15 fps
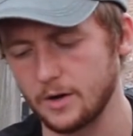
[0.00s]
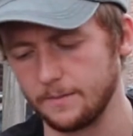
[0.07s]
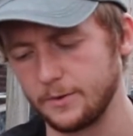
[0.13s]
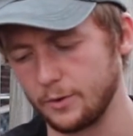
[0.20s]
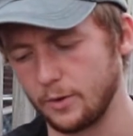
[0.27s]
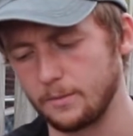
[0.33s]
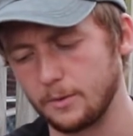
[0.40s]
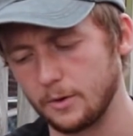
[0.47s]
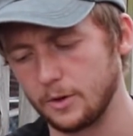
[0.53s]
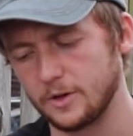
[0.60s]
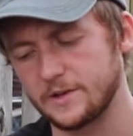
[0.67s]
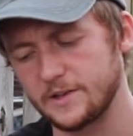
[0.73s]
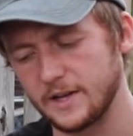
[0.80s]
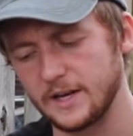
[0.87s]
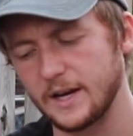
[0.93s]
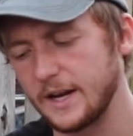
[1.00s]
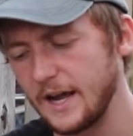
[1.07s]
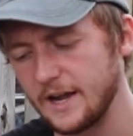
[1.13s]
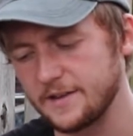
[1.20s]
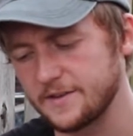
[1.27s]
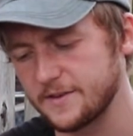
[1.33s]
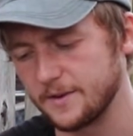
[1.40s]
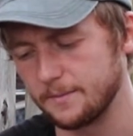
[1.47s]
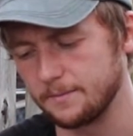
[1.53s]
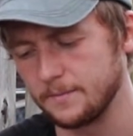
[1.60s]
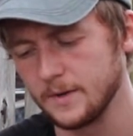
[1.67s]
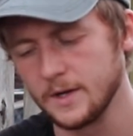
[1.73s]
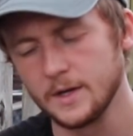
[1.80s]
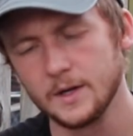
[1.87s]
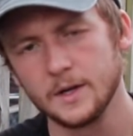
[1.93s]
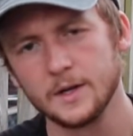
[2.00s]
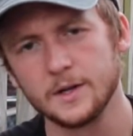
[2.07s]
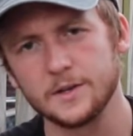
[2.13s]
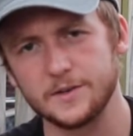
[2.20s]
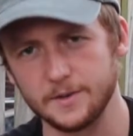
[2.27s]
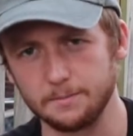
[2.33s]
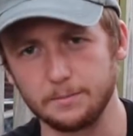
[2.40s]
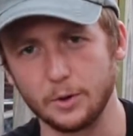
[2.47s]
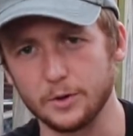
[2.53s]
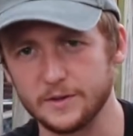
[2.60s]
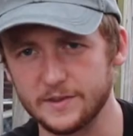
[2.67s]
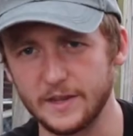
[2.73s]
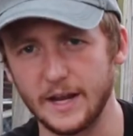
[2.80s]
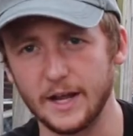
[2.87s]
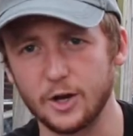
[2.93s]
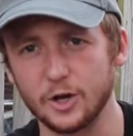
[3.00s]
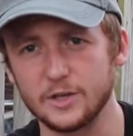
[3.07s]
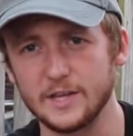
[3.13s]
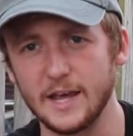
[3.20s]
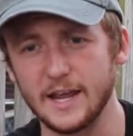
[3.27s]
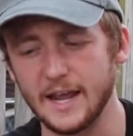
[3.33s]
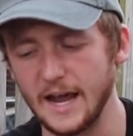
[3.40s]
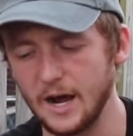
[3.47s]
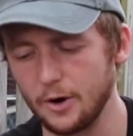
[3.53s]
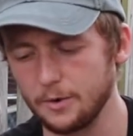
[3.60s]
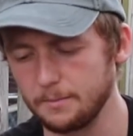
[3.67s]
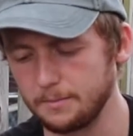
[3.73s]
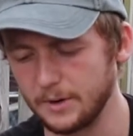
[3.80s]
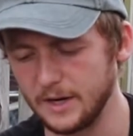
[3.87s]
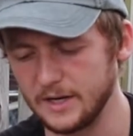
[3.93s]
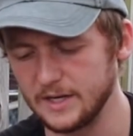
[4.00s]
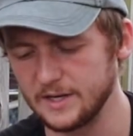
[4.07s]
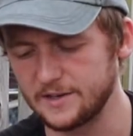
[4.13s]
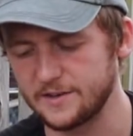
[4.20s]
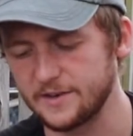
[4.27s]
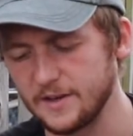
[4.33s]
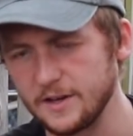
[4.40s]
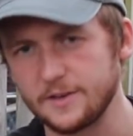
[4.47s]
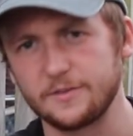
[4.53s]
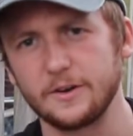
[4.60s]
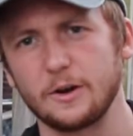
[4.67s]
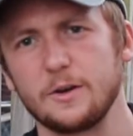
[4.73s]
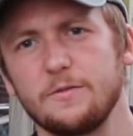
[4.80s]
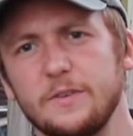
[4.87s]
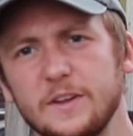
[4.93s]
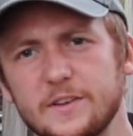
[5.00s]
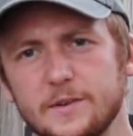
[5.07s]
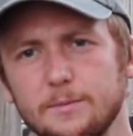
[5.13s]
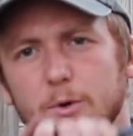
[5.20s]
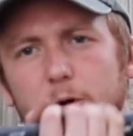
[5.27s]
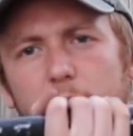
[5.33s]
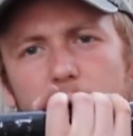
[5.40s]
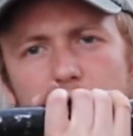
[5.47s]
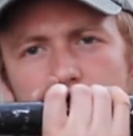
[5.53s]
absorber looks like it has some bolts that I could take out, but it's very visible.